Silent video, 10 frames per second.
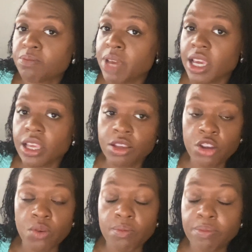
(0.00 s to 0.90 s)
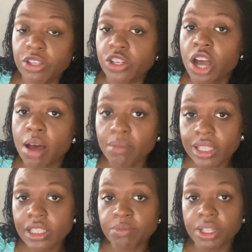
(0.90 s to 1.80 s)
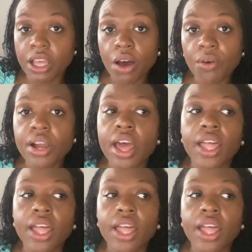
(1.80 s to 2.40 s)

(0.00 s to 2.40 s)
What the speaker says: put your comments below.